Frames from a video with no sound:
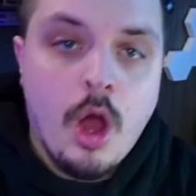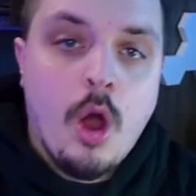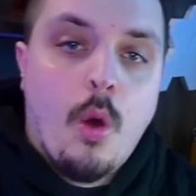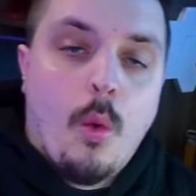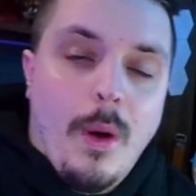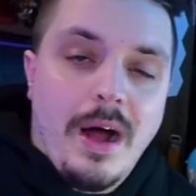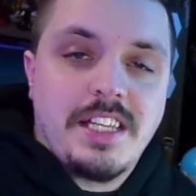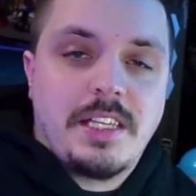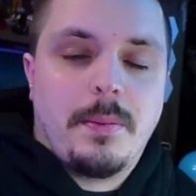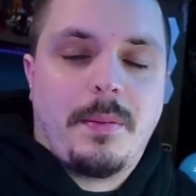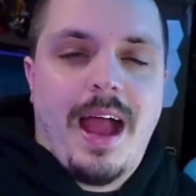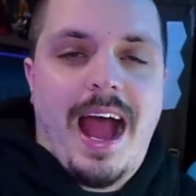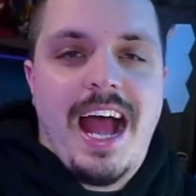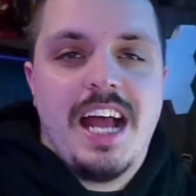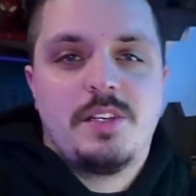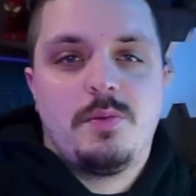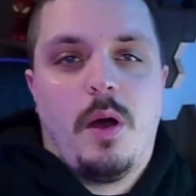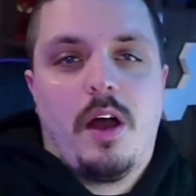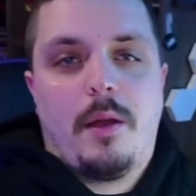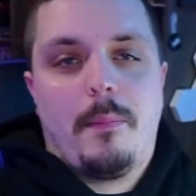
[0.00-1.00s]
What's up
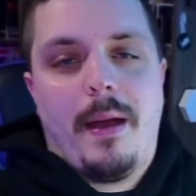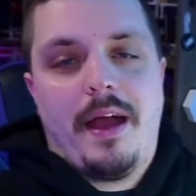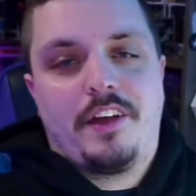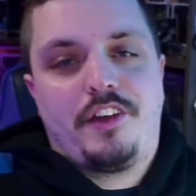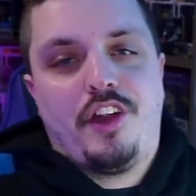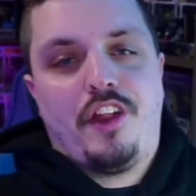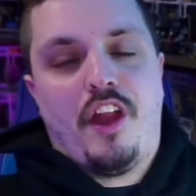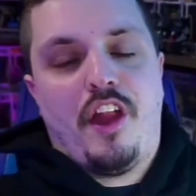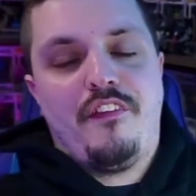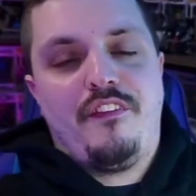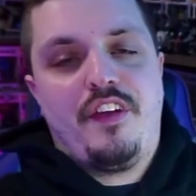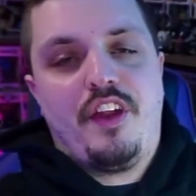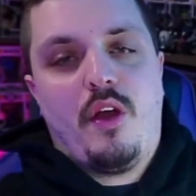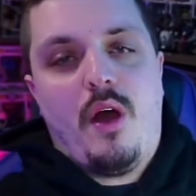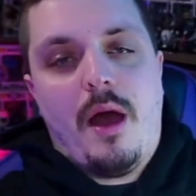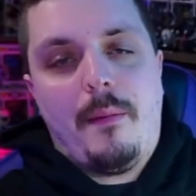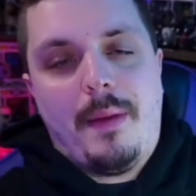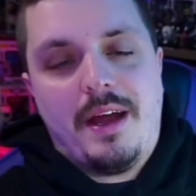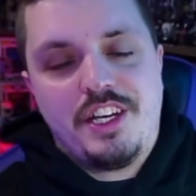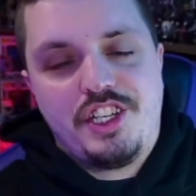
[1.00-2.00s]
guys, welcome back to another video
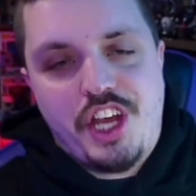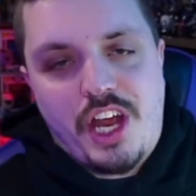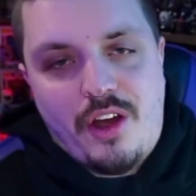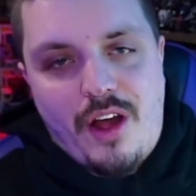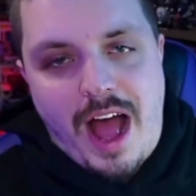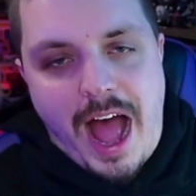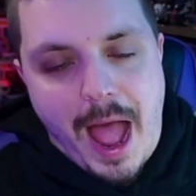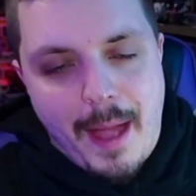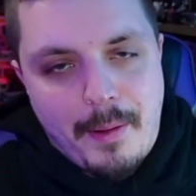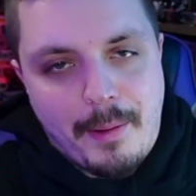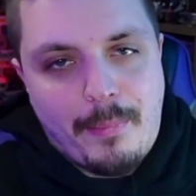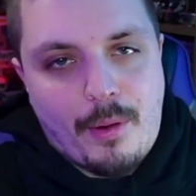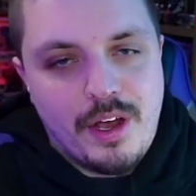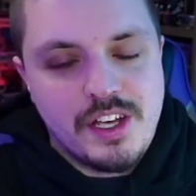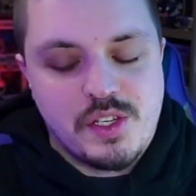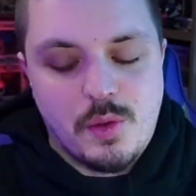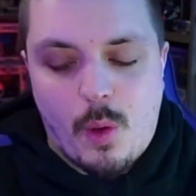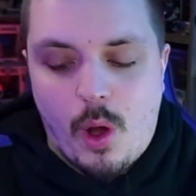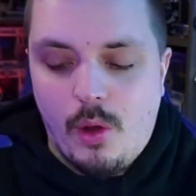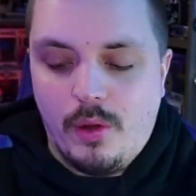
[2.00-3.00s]
on my channel. I'm your boy
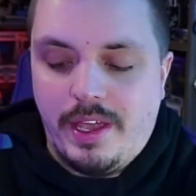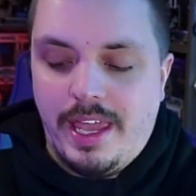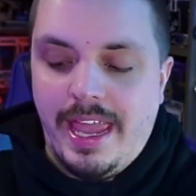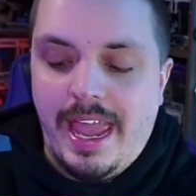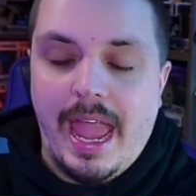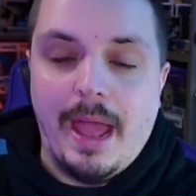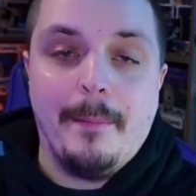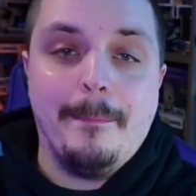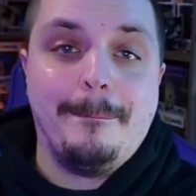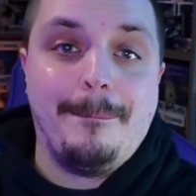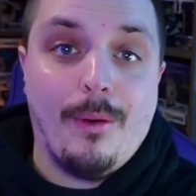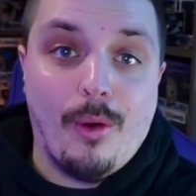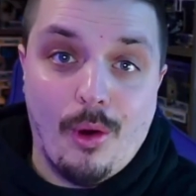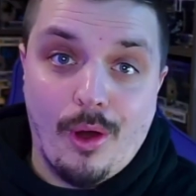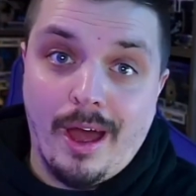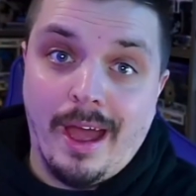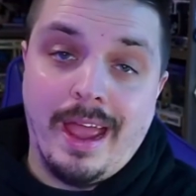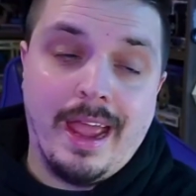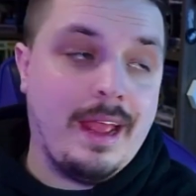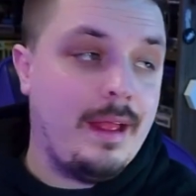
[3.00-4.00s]
Zowoki and
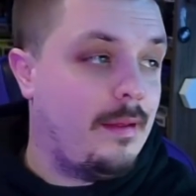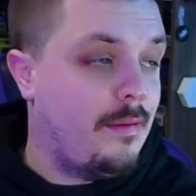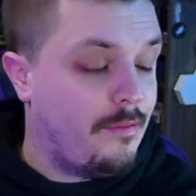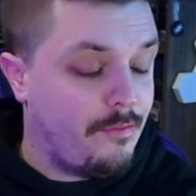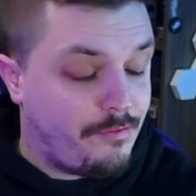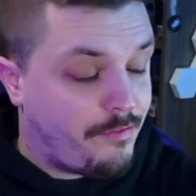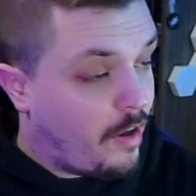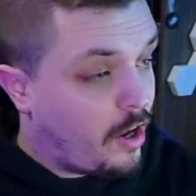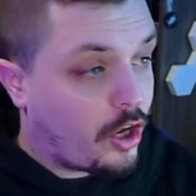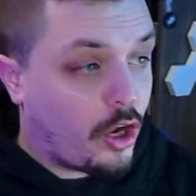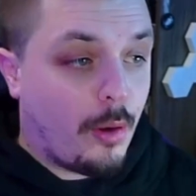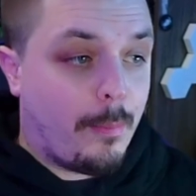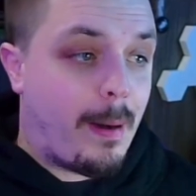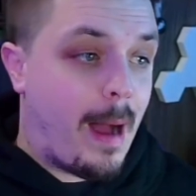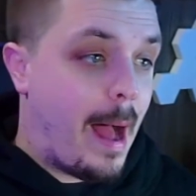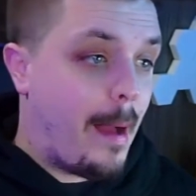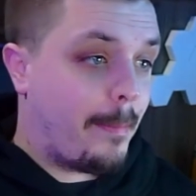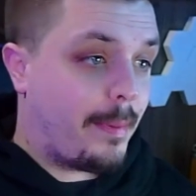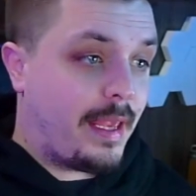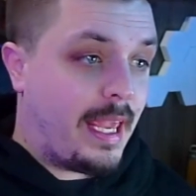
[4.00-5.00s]
boy, Funko
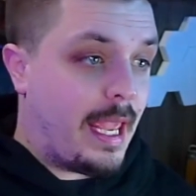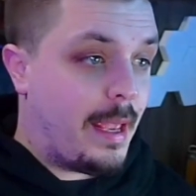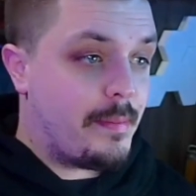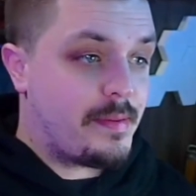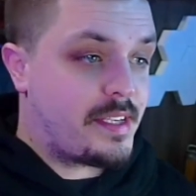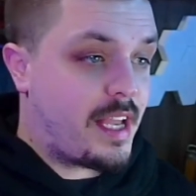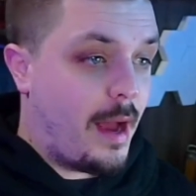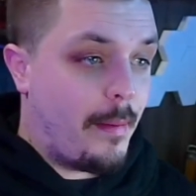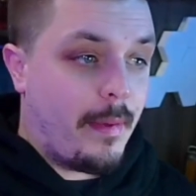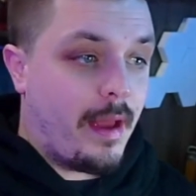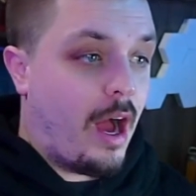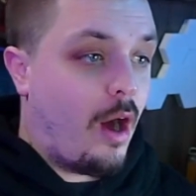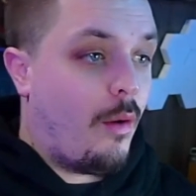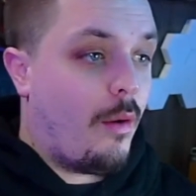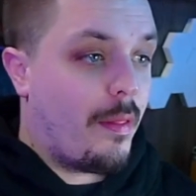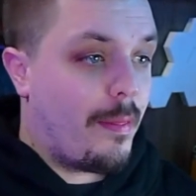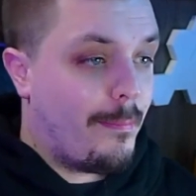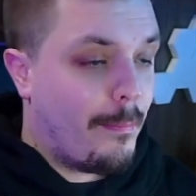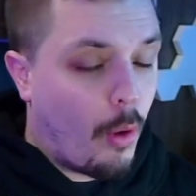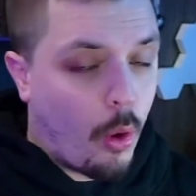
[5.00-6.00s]
Pop keeps coming out
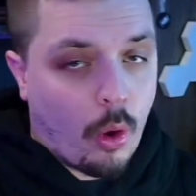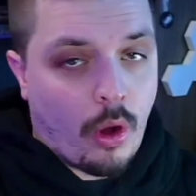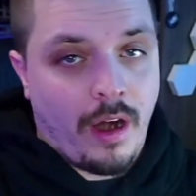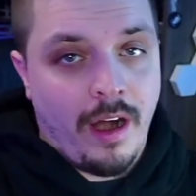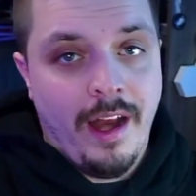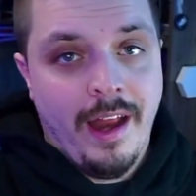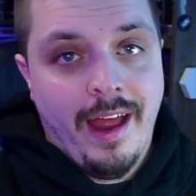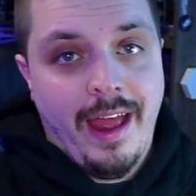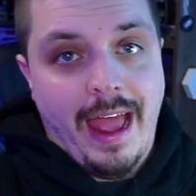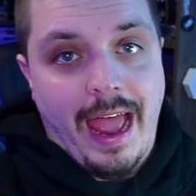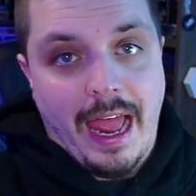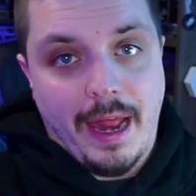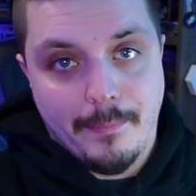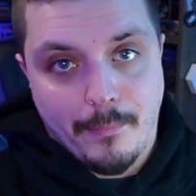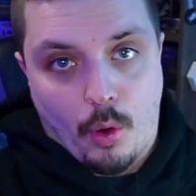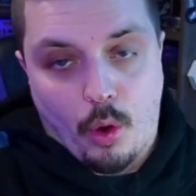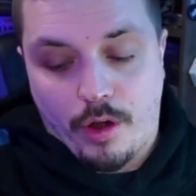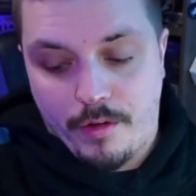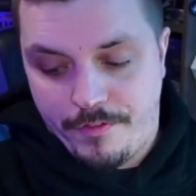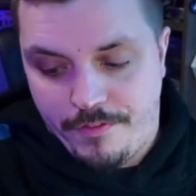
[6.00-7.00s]
with more and
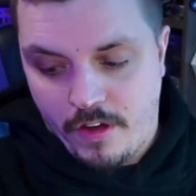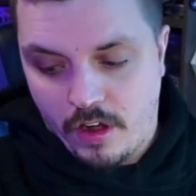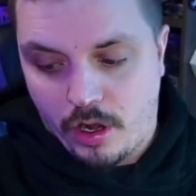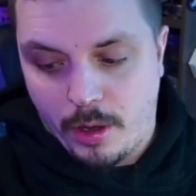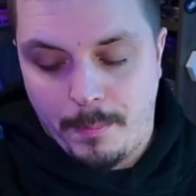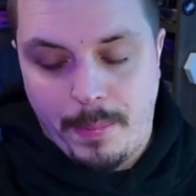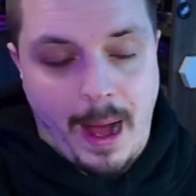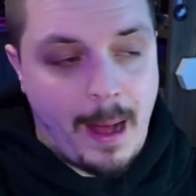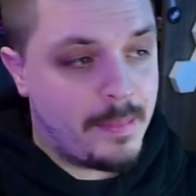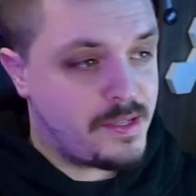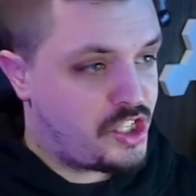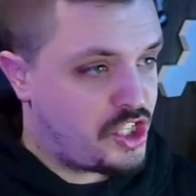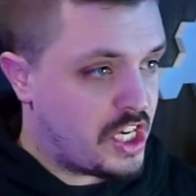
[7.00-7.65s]
more Funko Pops.